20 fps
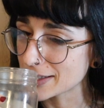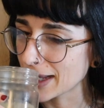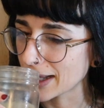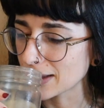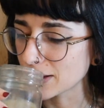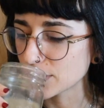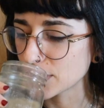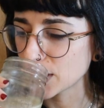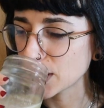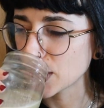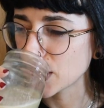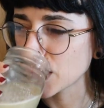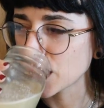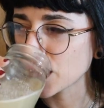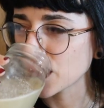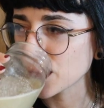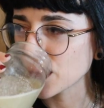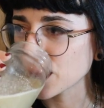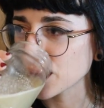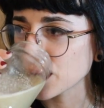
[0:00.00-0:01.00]
diluted.
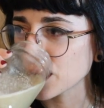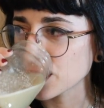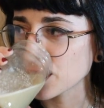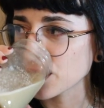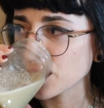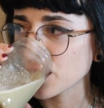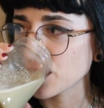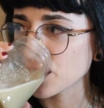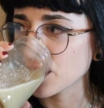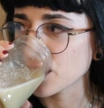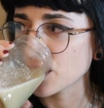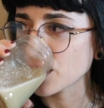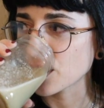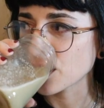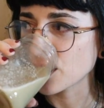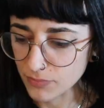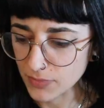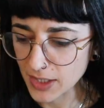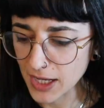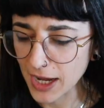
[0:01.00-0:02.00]

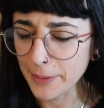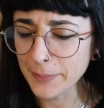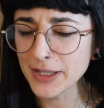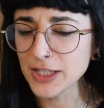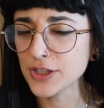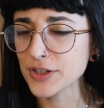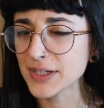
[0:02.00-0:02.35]
I mean,